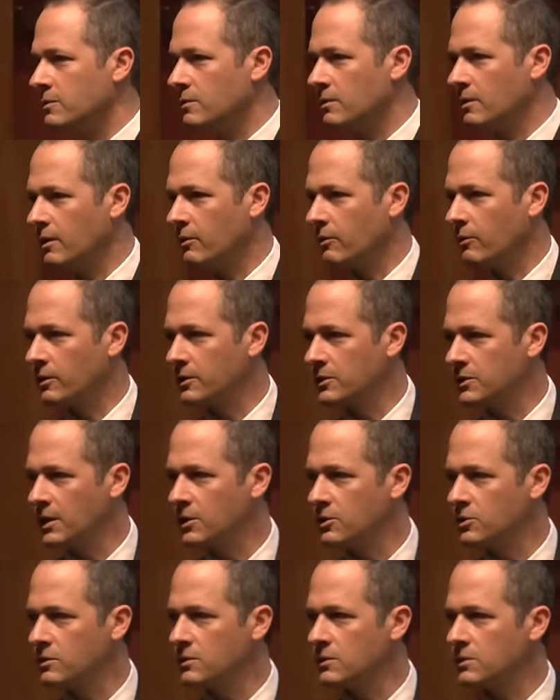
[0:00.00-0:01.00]
uh,
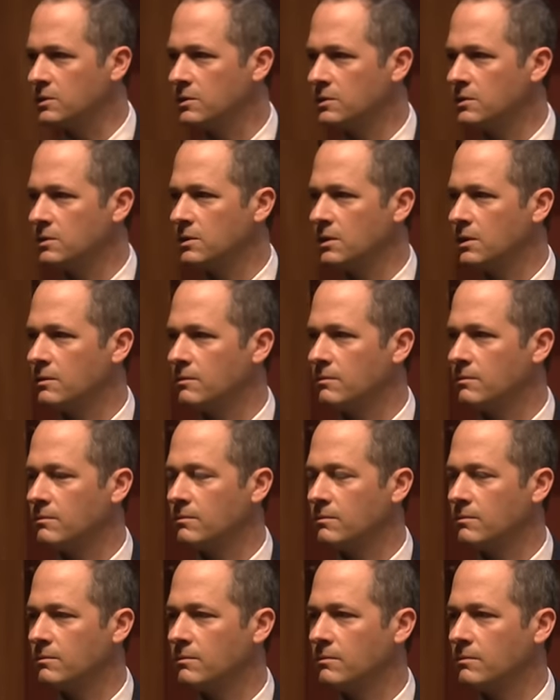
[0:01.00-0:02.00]
organizations?
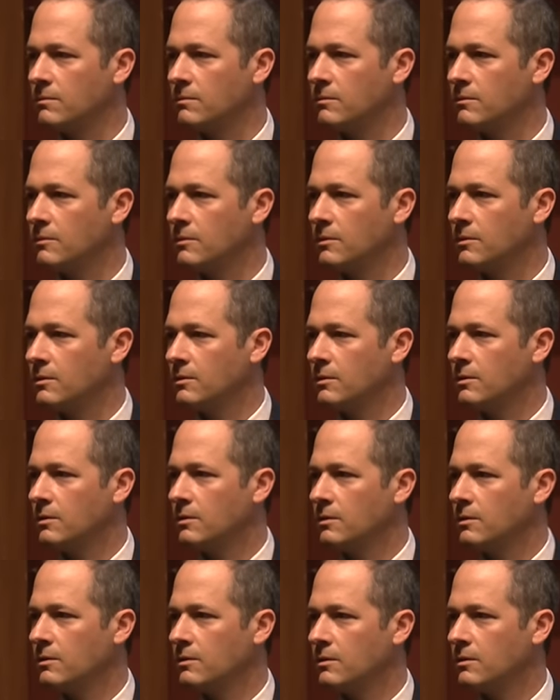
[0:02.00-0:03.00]
Could go
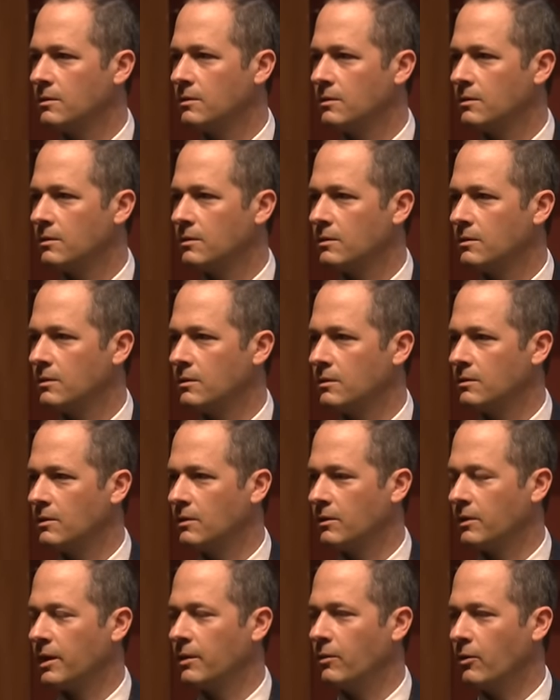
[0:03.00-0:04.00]
either direction.
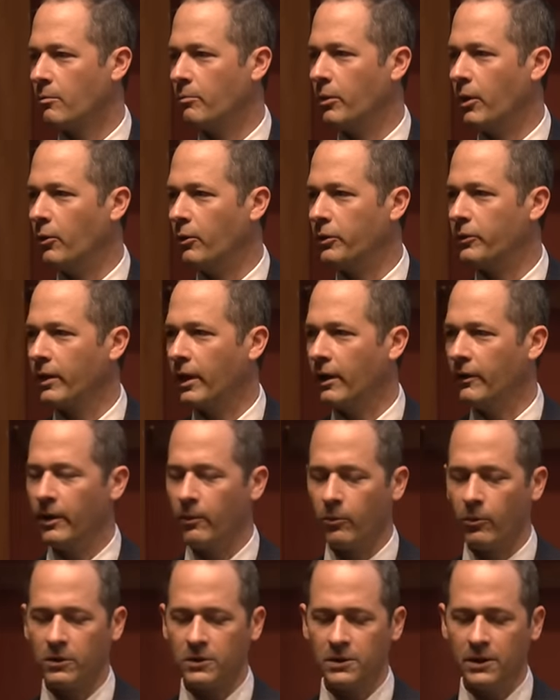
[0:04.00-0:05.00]
Okay, or both, or how they
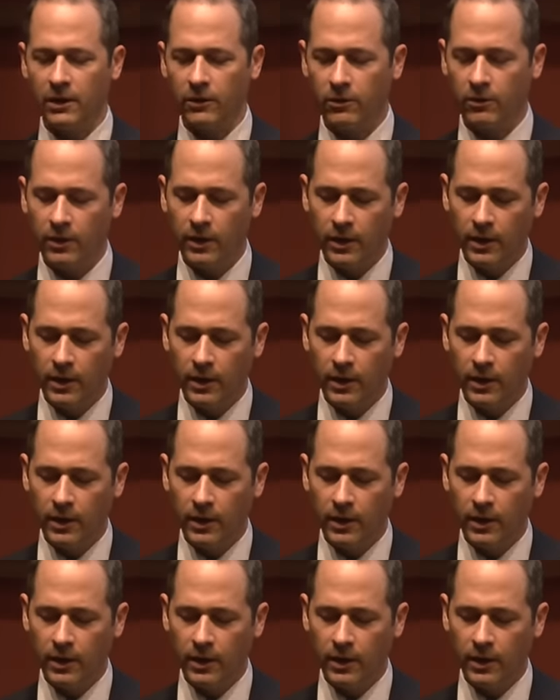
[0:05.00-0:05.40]
work together.